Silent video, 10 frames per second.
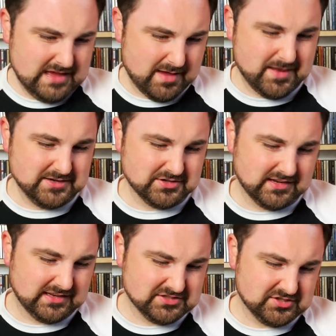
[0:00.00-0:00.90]
I might try
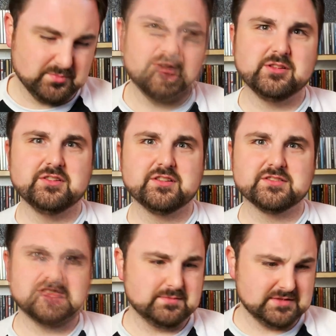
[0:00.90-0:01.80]
to like super glue it
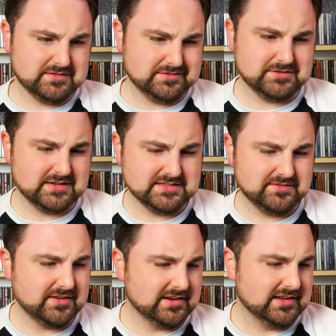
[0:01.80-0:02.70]
or something to try to see
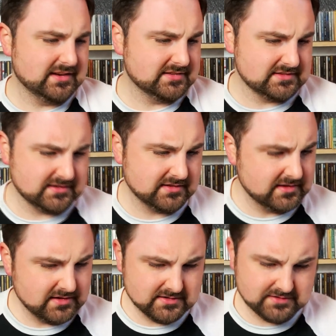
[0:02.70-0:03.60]
if I can get it to
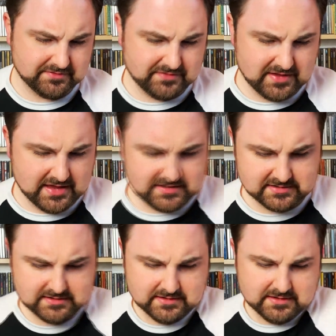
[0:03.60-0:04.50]

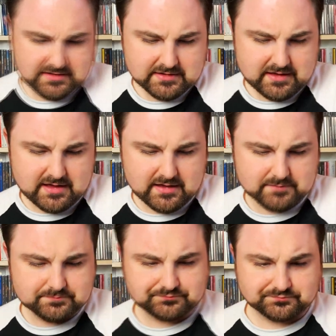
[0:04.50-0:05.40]
fit.
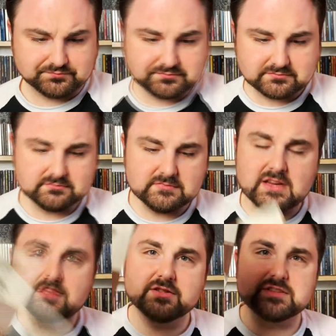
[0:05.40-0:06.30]

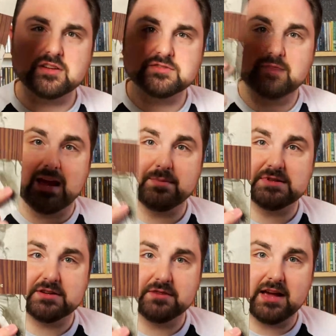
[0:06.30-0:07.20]
There's also an
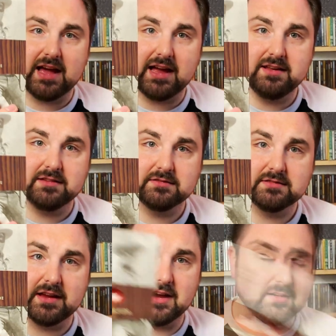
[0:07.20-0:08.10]
episode guide
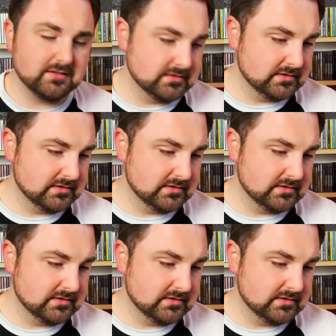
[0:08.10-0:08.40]
there.